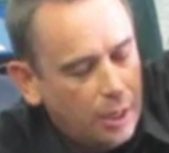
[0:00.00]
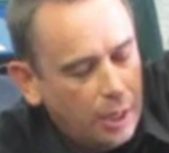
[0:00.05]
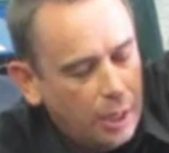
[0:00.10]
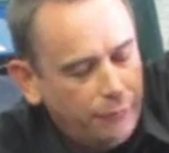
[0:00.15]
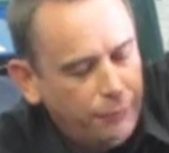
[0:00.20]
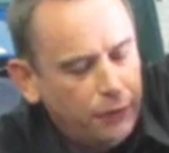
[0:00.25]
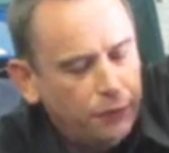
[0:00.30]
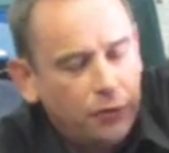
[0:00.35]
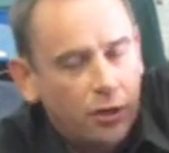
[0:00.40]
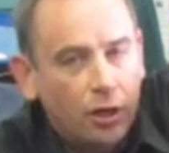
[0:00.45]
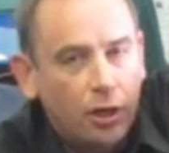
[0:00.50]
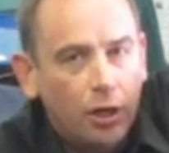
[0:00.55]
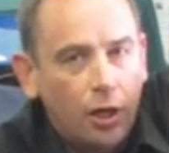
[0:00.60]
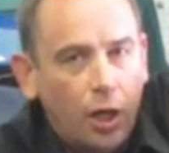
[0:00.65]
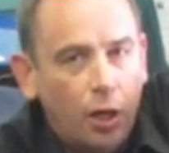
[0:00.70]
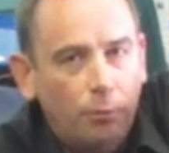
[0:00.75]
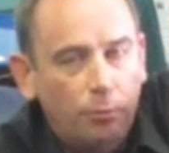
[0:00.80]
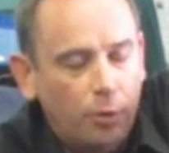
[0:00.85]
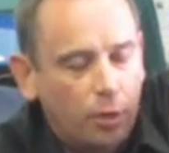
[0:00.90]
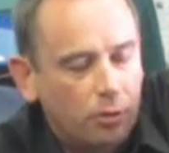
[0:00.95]
If you've got an
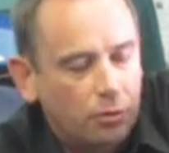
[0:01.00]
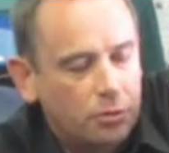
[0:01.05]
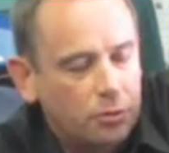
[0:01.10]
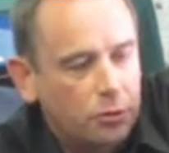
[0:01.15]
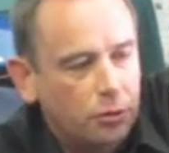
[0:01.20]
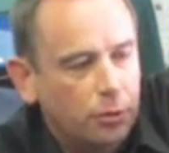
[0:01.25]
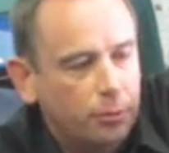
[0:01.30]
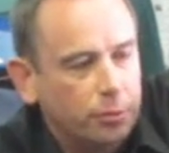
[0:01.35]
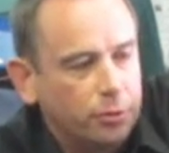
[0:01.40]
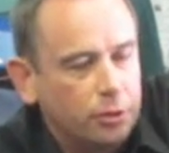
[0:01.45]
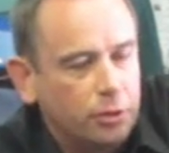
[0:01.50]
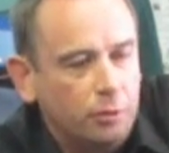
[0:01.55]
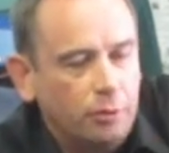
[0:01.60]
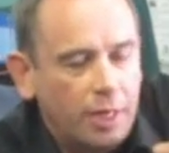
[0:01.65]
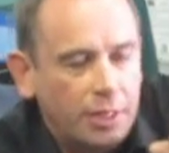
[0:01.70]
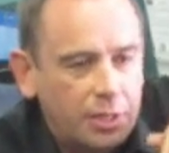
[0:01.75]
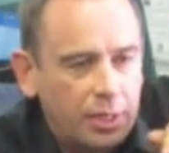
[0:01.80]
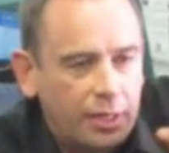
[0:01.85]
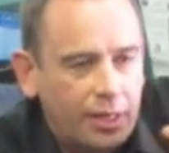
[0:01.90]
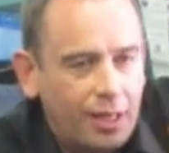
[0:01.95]
old model
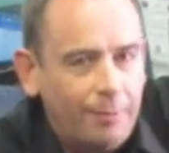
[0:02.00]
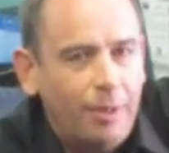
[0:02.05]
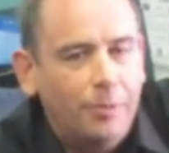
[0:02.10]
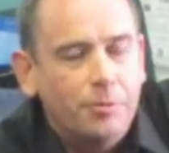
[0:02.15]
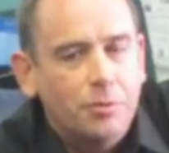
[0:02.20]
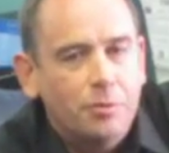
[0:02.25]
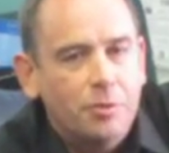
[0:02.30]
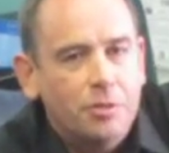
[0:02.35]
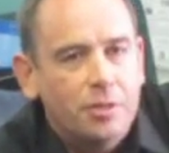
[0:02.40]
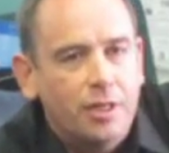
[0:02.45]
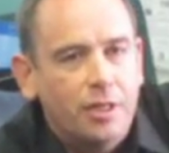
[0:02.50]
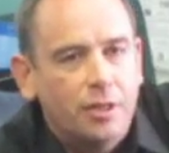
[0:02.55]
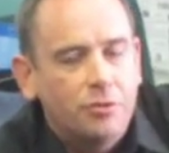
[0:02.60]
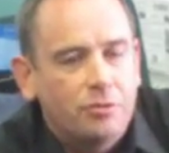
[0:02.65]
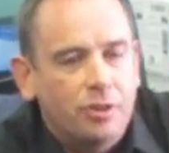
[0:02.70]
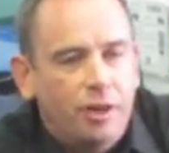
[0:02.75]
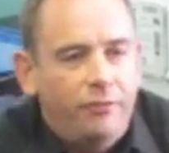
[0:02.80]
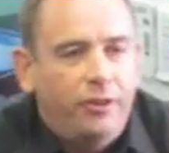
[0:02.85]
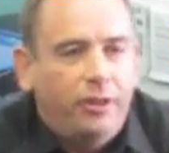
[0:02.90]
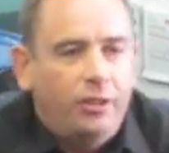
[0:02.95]
Subaru and you come up to a set
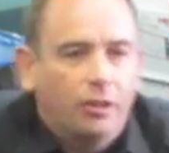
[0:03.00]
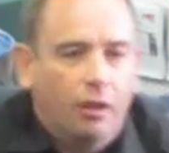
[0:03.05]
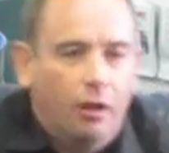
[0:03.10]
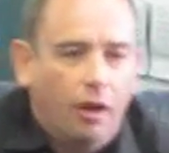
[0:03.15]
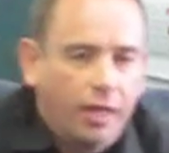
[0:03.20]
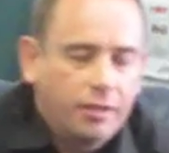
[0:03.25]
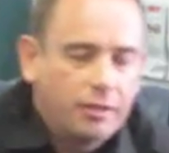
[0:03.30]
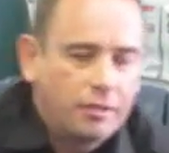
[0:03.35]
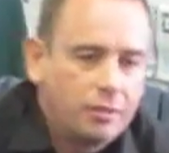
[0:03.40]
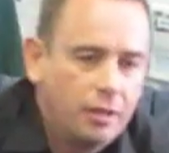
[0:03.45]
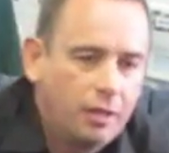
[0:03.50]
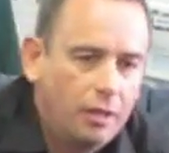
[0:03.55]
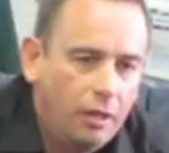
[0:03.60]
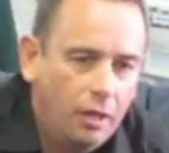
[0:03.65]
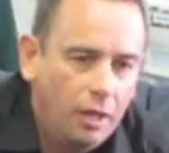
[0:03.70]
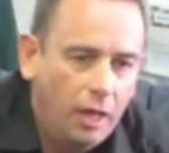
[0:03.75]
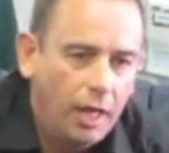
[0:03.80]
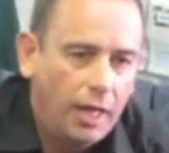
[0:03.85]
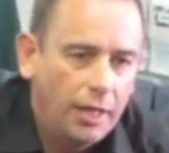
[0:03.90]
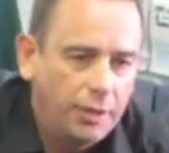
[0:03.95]
of traffic lights
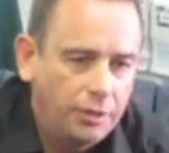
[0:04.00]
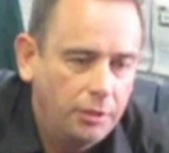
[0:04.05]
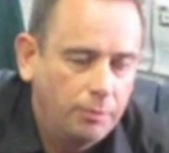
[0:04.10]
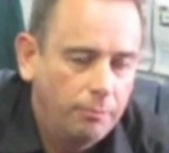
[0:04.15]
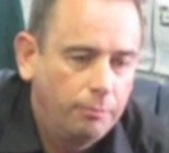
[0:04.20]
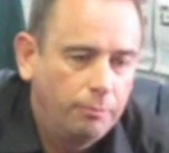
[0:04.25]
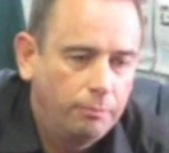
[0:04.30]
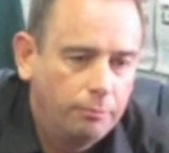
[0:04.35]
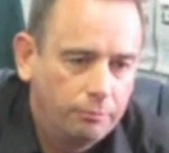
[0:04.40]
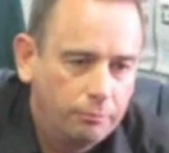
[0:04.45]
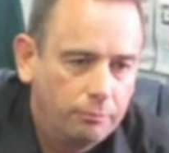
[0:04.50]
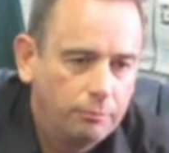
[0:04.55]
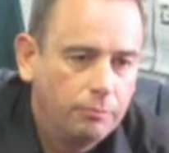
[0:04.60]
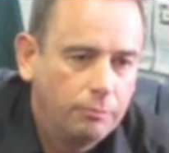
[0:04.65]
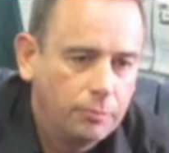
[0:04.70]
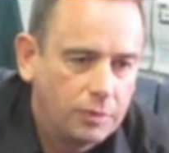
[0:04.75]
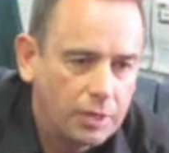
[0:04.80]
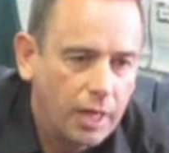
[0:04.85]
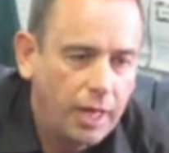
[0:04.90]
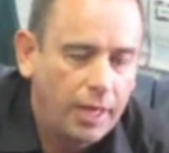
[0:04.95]
and you
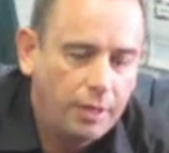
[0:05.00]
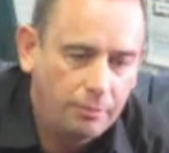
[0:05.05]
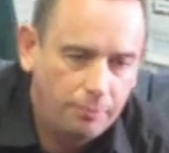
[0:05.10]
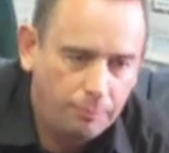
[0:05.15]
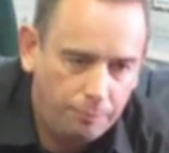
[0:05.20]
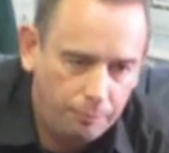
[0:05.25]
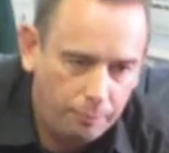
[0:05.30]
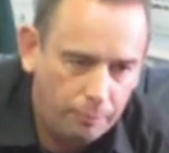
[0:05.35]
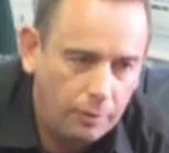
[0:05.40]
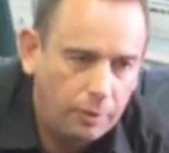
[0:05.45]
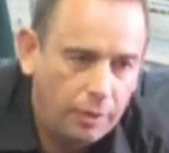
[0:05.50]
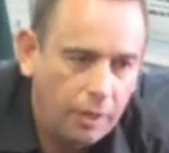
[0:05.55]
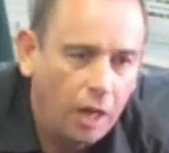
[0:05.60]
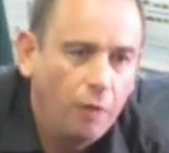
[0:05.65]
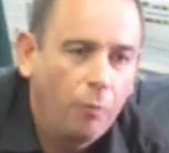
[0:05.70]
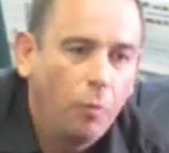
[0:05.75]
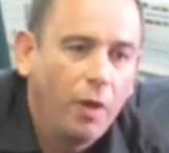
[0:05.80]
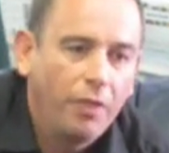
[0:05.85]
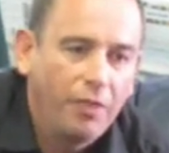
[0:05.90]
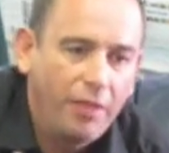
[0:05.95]
say
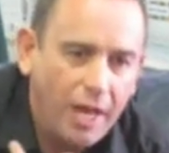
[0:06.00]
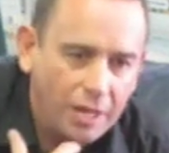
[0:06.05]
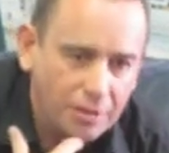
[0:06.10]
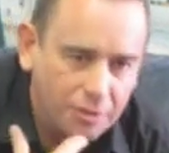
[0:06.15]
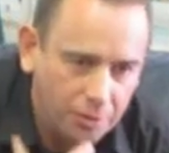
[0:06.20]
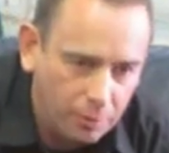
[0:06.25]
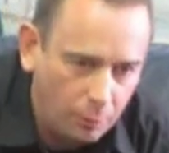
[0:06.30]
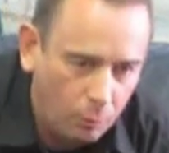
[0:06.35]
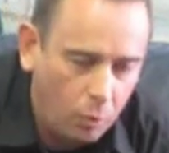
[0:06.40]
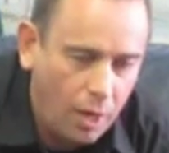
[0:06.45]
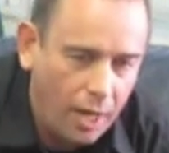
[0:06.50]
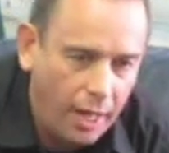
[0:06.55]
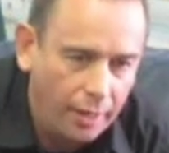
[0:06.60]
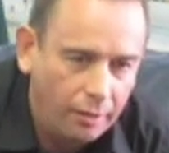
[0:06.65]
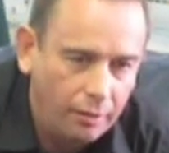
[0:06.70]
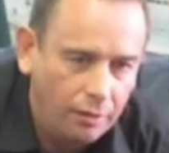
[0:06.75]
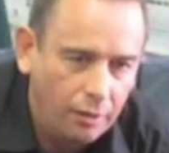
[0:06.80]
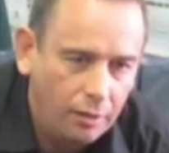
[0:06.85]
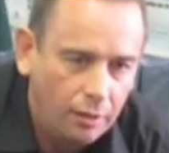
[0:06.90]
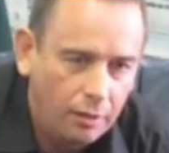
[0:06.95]
go
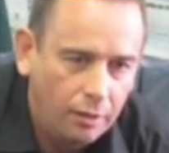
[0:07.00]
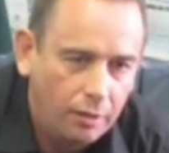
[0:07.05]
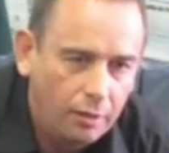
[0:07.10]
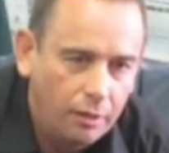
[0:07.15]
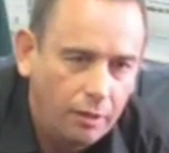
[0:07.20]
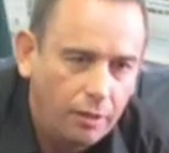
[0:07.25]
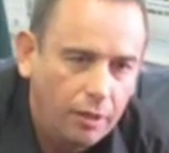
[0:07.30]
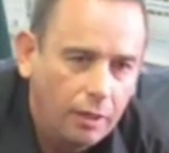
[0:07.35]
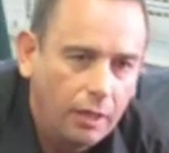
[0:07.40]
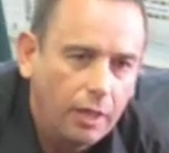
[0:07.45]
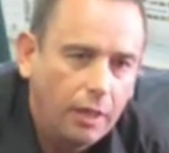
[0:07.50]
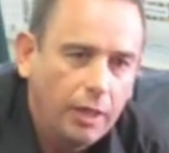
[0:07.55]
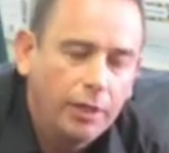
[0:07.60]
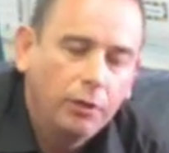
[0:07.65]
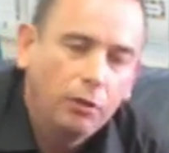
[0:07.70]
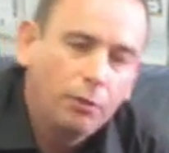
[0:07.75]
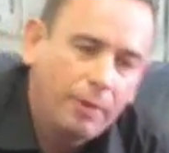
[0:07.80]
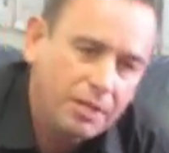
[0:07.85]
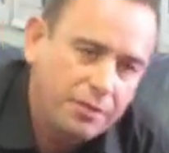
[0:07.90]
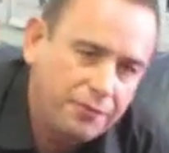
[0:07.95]
1001,
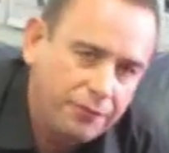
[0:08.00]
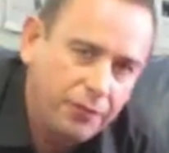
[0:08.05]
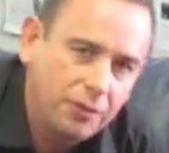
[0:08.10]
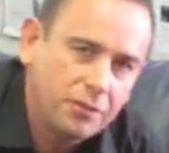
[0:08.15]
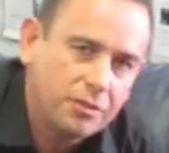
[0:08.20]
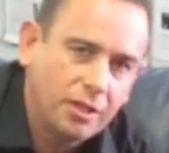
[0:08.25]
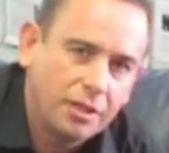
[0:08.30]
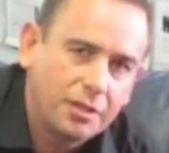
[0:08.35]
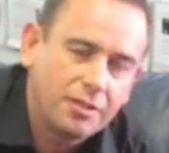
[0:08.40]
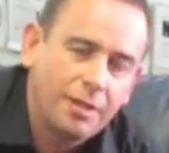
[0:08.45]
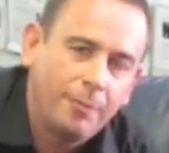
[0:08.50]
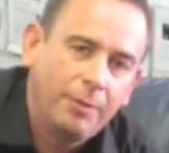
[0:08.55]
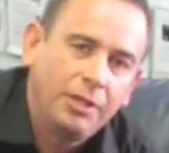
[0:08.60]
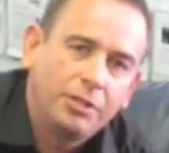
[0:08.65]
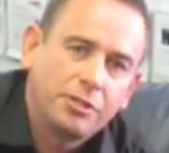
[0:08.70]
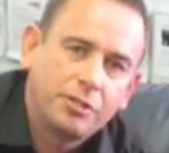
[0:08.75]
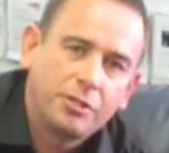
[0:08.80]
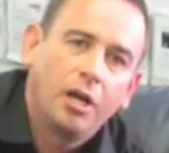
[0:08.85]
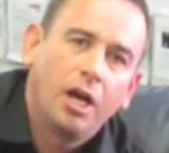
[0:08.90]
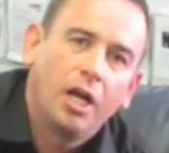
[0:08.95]
it almost feels like
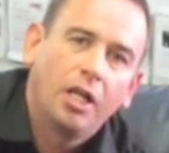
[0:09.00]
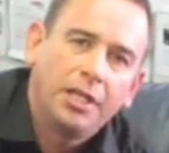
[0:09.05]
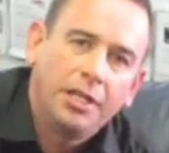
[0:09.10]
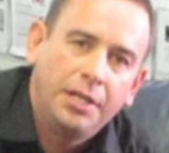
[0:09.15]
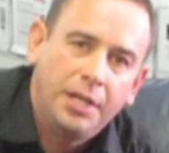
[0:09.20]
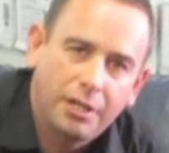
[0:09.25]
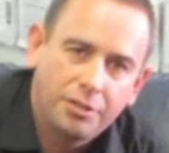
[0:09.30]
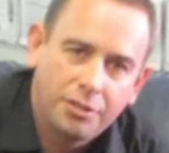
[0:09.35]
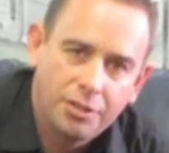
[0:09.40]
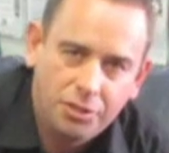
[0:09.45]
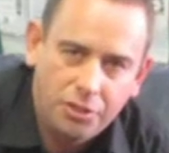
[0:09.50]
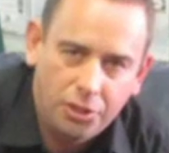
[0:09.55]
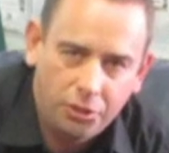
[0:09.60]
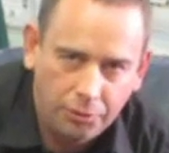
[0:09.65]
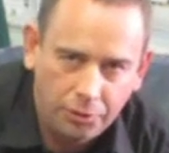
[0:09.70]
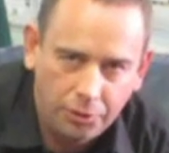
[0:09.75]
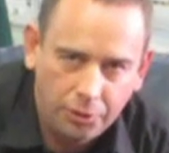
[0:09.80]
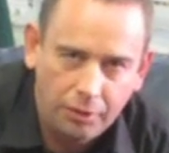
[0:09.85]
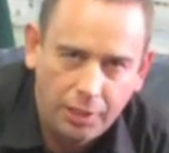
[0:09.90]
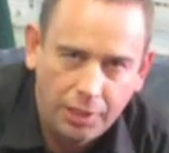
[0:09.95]
someone slightly nudges
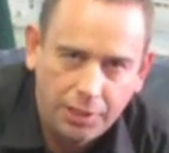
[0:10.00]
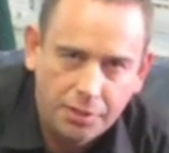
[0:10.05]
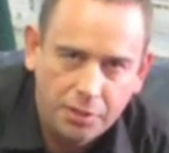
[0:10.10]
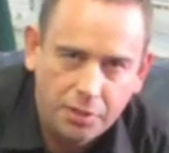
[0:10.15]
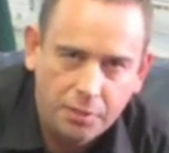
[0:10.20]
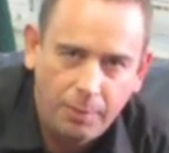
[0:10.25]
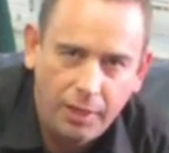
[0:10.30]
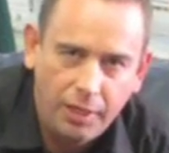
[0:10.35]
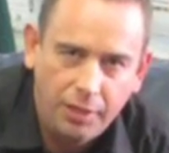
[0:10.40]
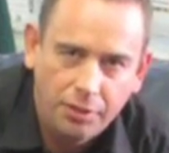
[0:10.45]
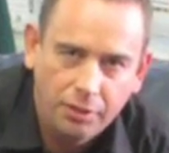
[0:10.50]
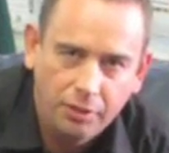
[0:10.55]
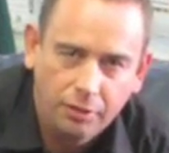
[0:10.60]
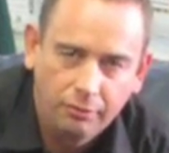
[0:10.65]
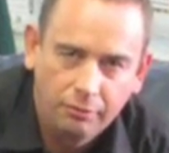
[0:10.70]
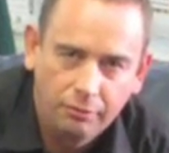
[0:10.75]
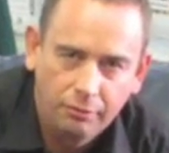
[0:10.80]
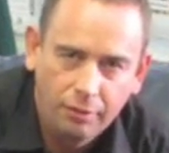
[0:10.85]
you in the rear suspension.